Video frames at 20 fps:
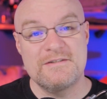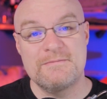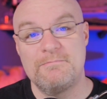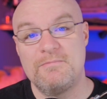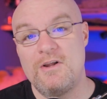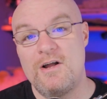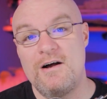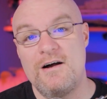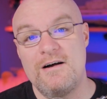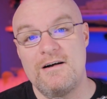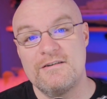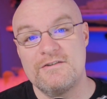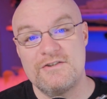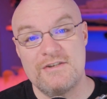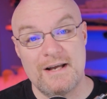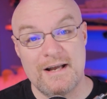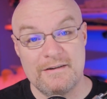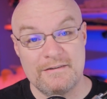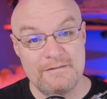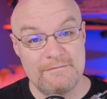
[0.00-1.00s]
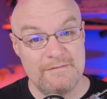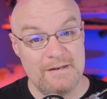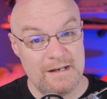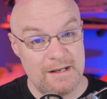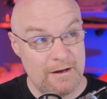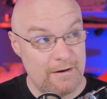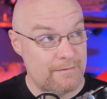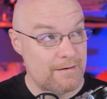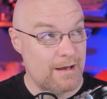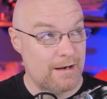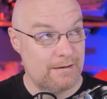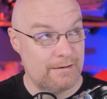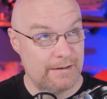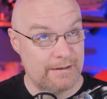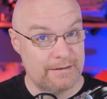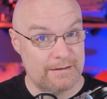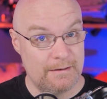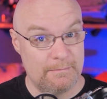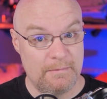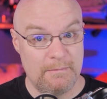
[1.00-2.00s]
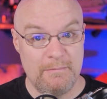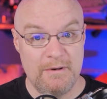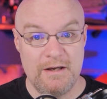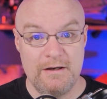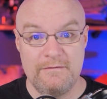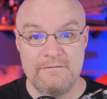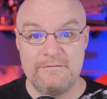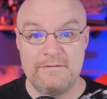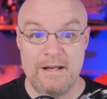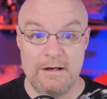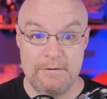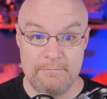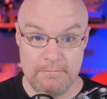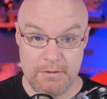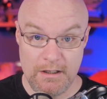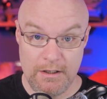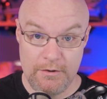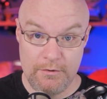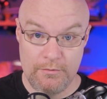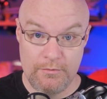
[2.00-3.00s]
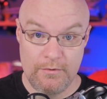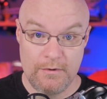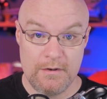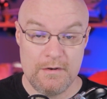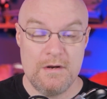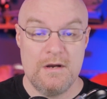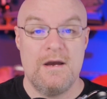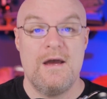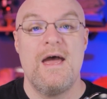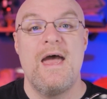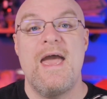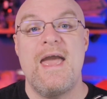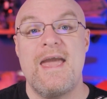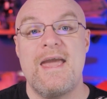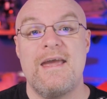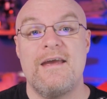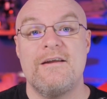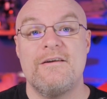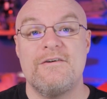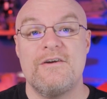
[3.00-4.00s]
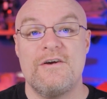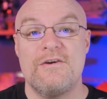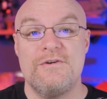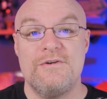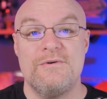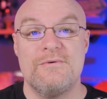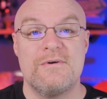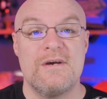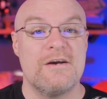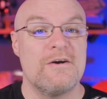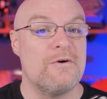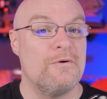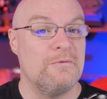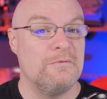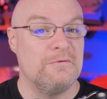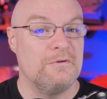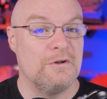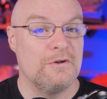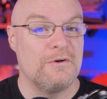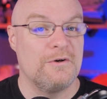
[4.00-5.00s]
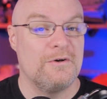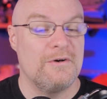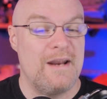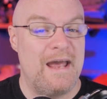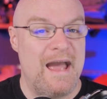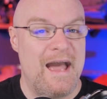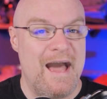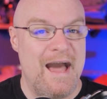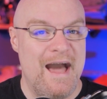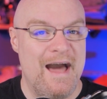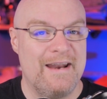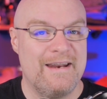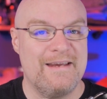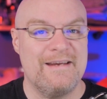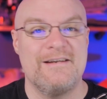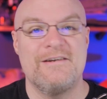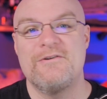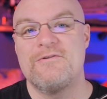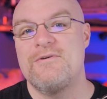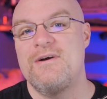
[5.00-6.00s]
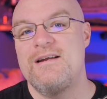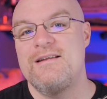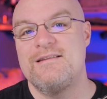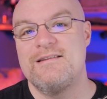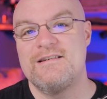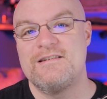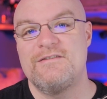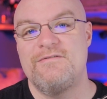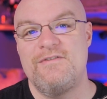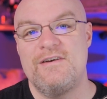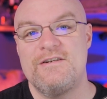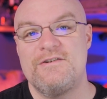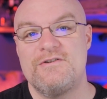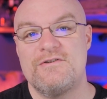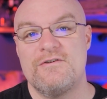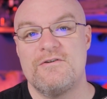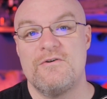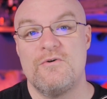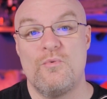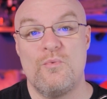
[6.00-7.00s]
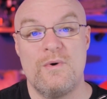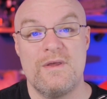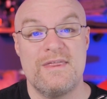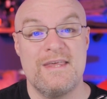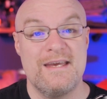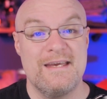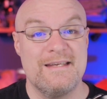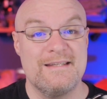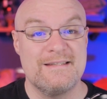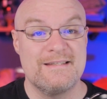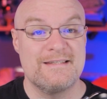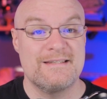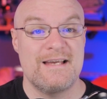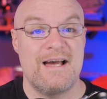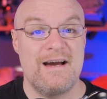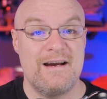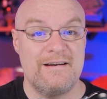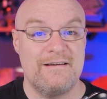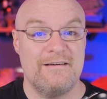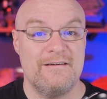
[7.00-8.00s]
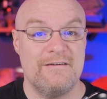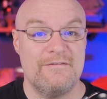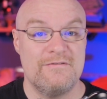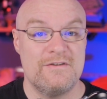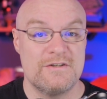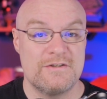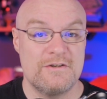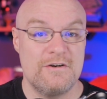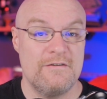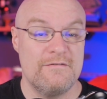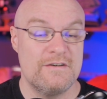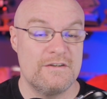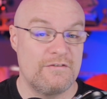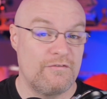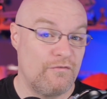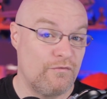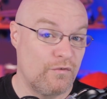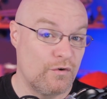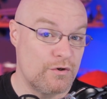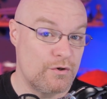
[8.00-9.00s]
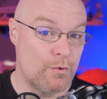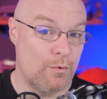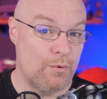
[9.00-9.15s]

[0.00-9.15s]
blog, check out the video, got it linked up above, down below, and you can go learn how to integrate this feature with inside of the service for your